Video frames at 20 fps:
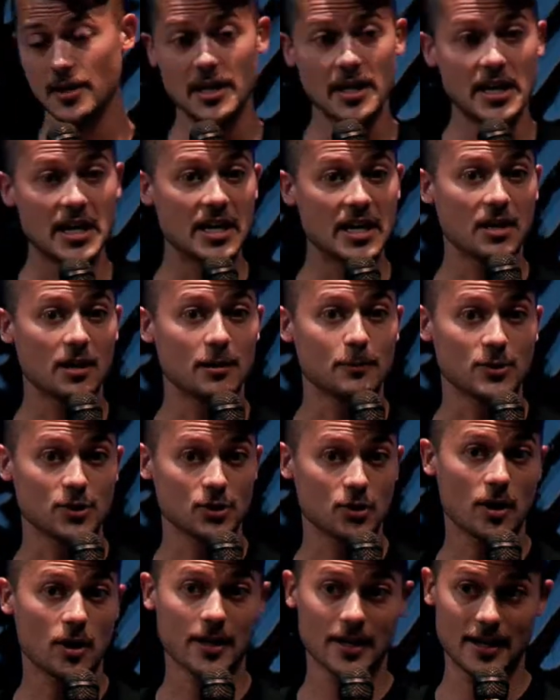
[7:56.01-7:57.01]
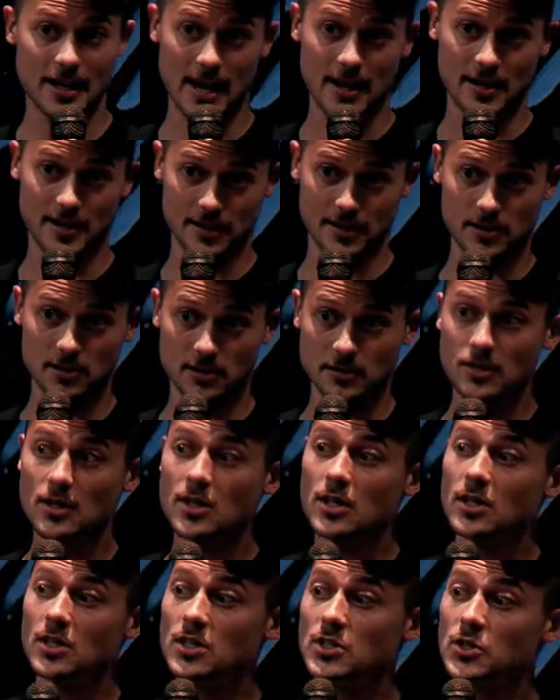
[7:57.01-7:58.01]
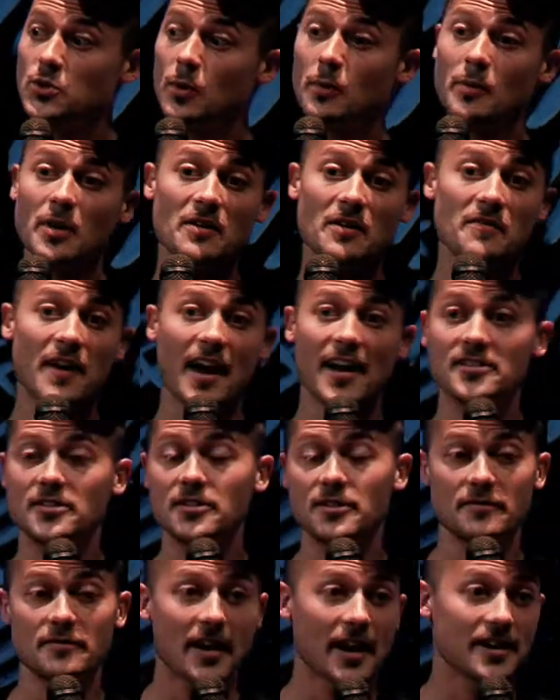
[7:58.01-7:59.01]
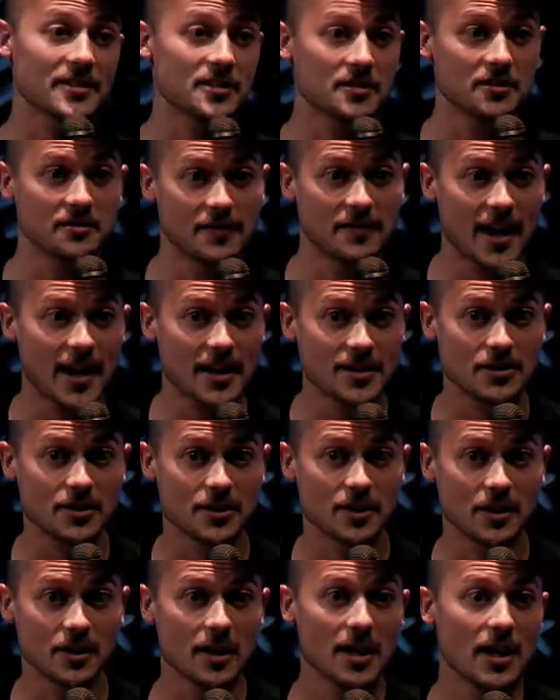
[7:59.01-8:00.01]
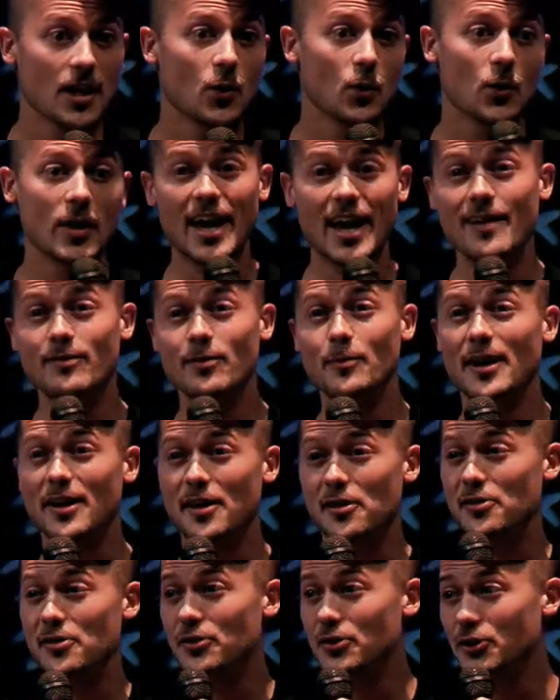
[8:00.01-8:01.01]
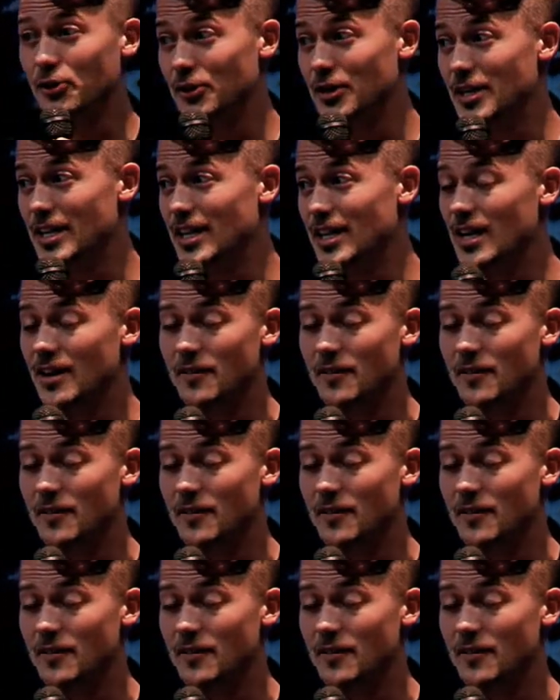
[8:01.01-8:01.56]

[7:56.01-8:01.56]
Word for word: He comes trucking at us, swimming faster and faster and faster. We have about a 30